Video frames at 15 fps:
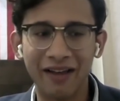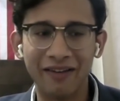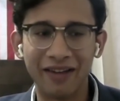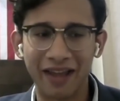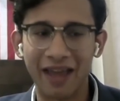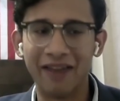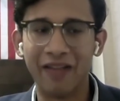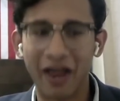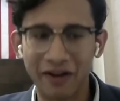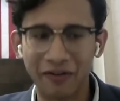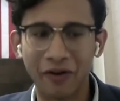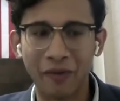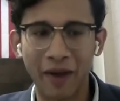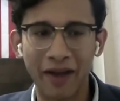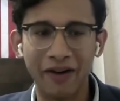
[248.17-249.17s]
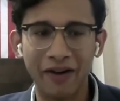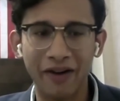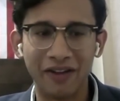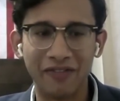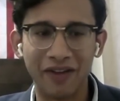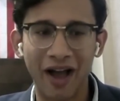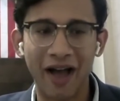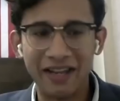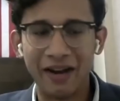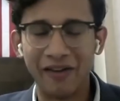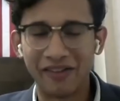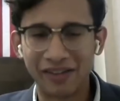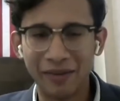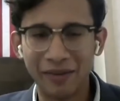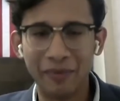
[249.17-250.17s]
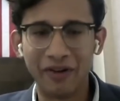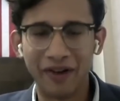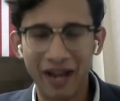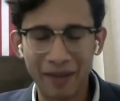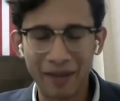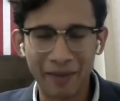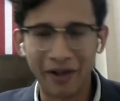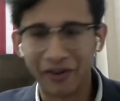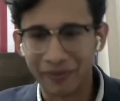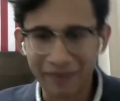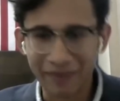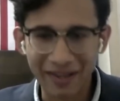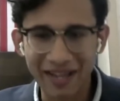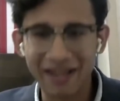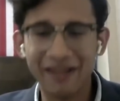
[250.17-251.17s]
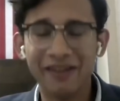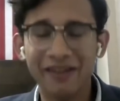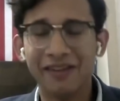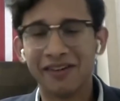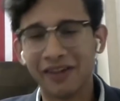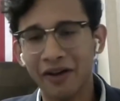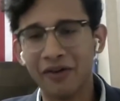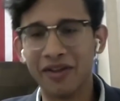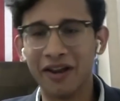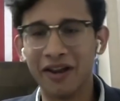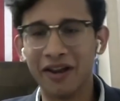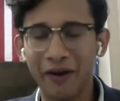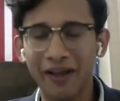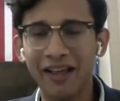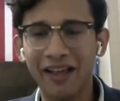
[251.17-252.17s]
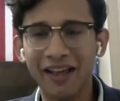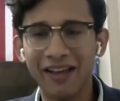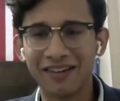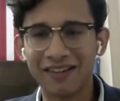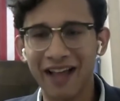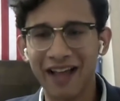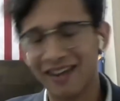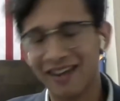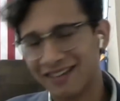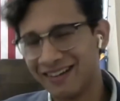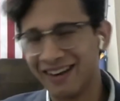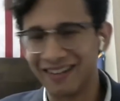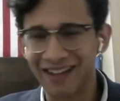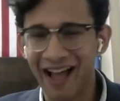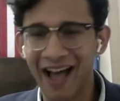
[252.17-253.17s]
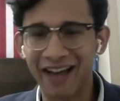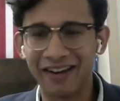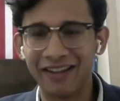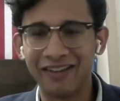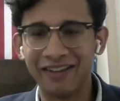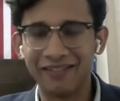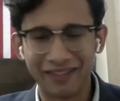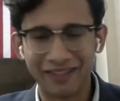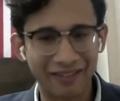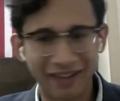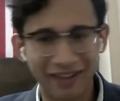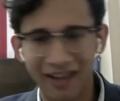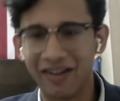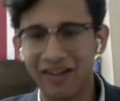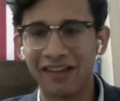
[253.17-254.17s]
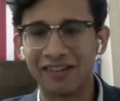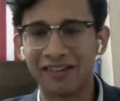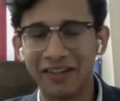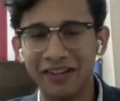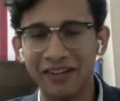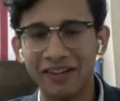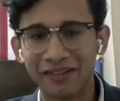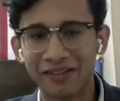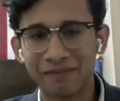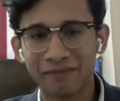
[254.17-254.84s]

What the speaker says: Again, a lot of our writers have gotten, you know, similar hate mail to me. So, you know, it's nice and it's not, it, you know, kind of oscillates.